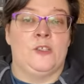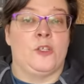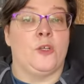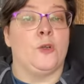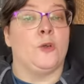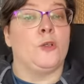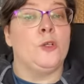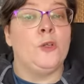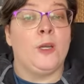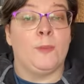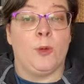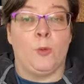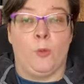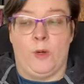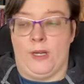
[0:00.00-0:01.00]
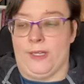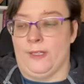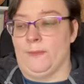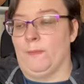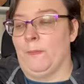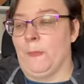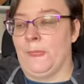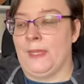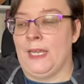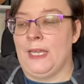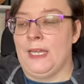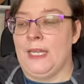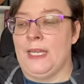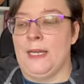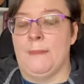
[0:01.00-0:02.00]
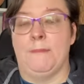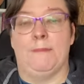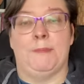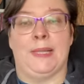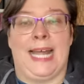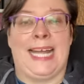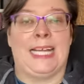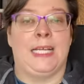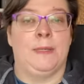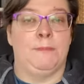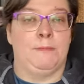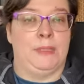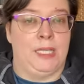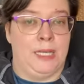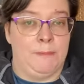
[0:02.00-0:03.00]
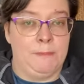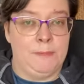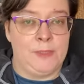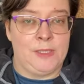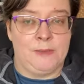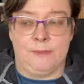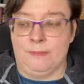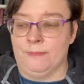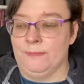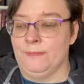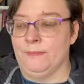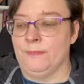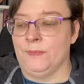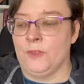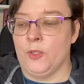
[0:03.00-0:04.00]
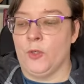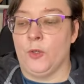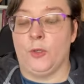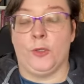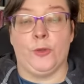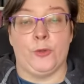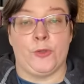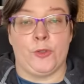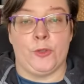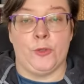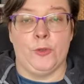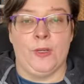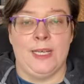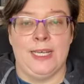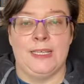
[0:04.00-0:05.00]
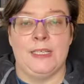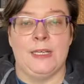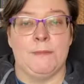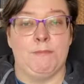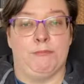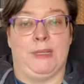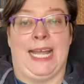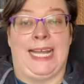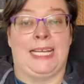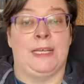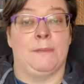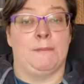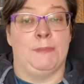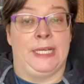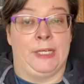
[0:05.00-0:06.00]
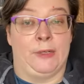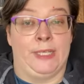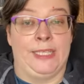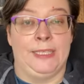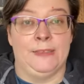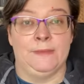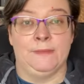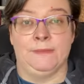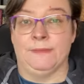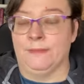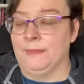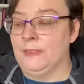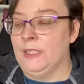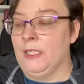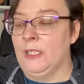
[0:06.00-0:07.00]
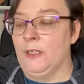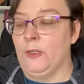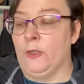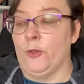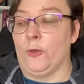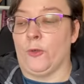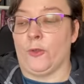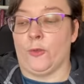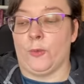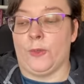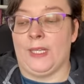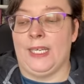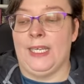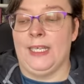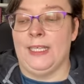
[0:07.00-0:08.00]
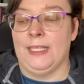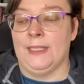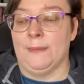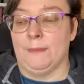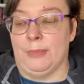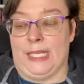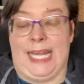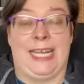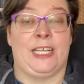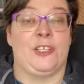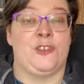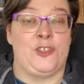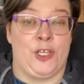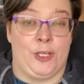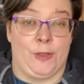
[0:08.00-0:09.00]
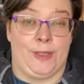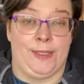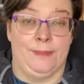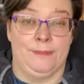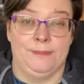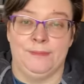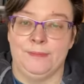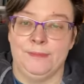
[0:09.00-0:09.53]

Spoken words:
So clue number 1, black plums. Clue 2, blackberry. Clue 3, black cherry.